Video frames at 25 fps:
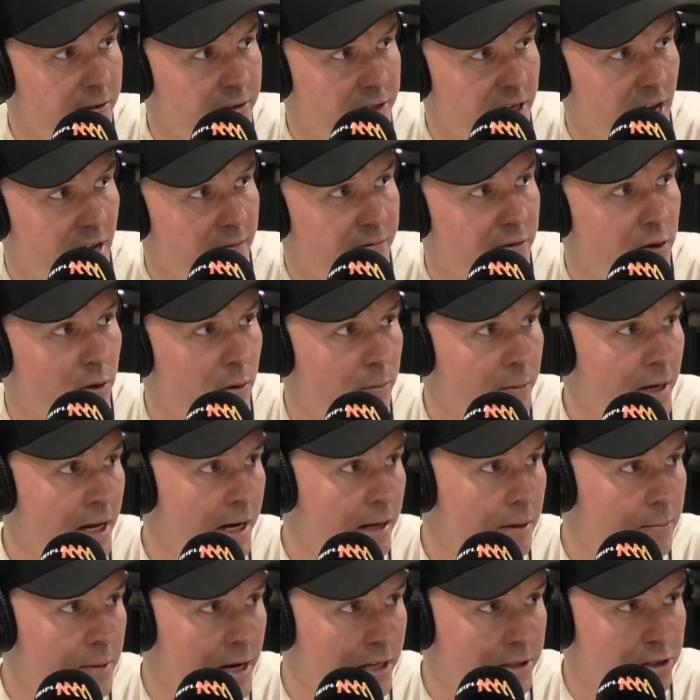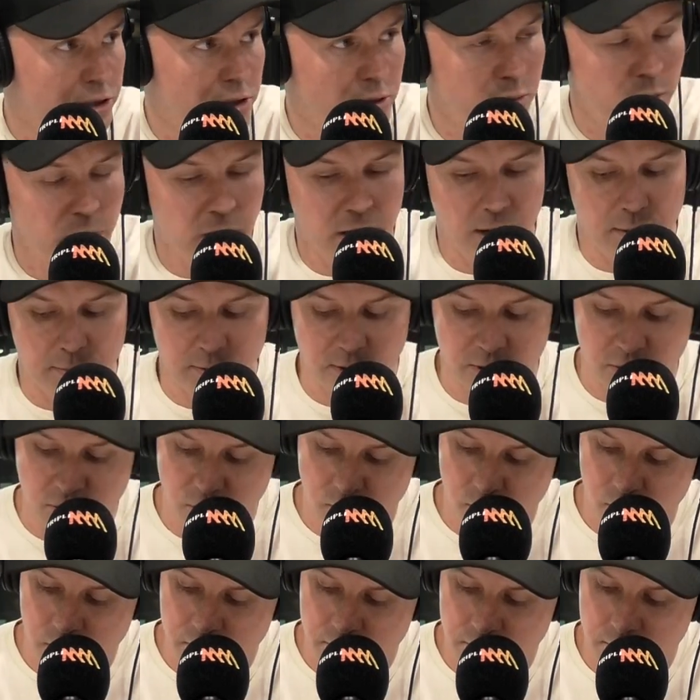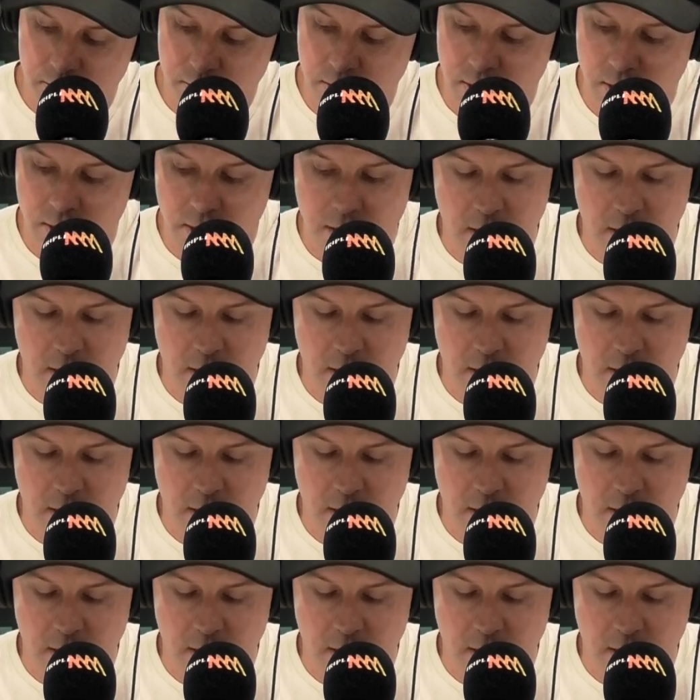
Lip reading: Taff got man of the match, scored a couple of tries.